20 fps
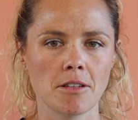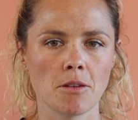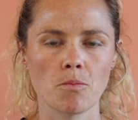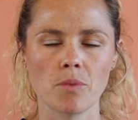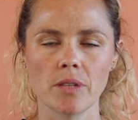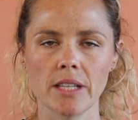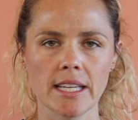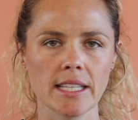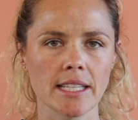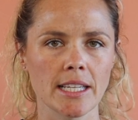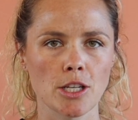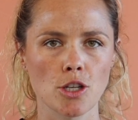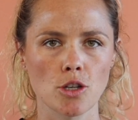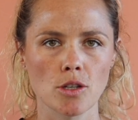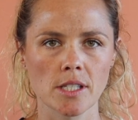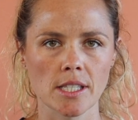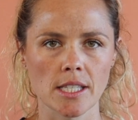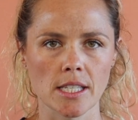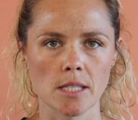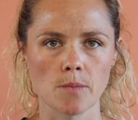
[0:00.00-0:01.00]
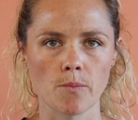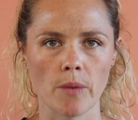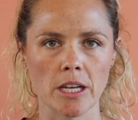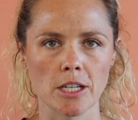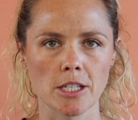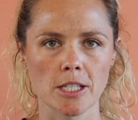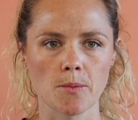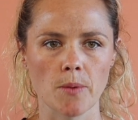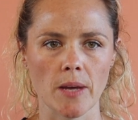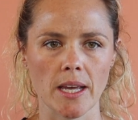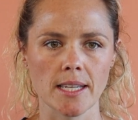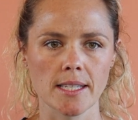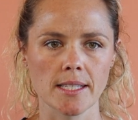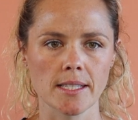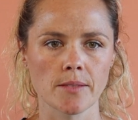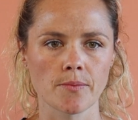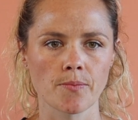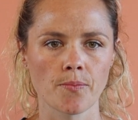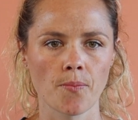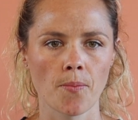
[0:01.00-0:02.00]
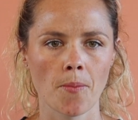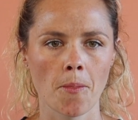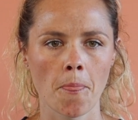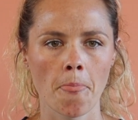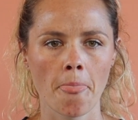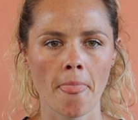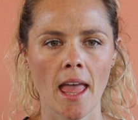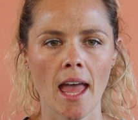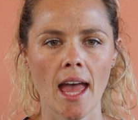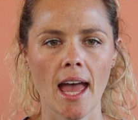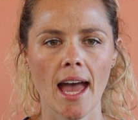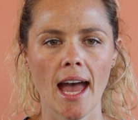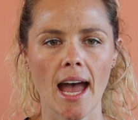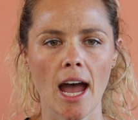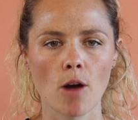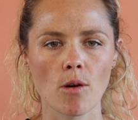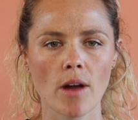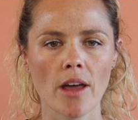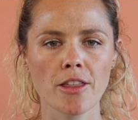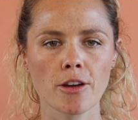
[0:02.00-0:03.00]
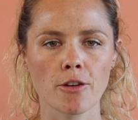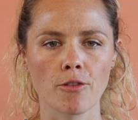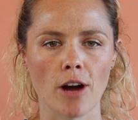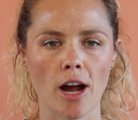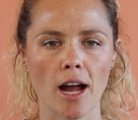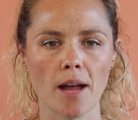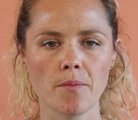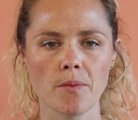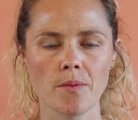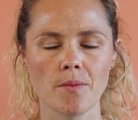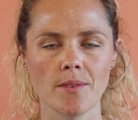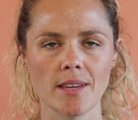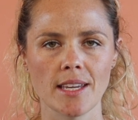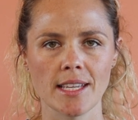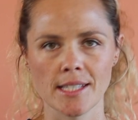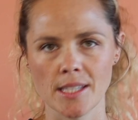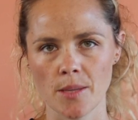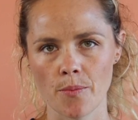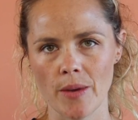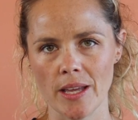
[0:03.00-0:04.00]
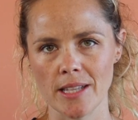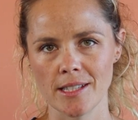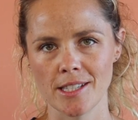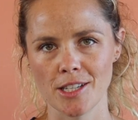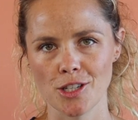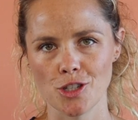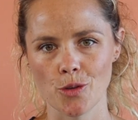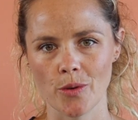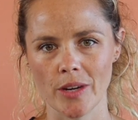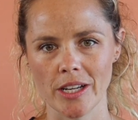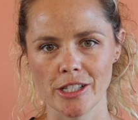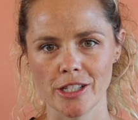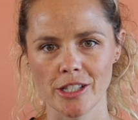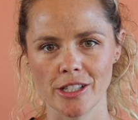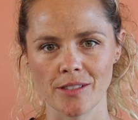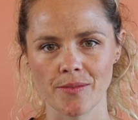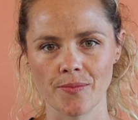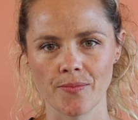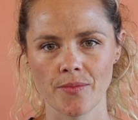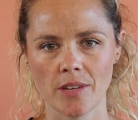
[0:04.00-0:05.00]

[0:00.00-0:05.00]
completely useless bench space. Our other gripe is the bed situation.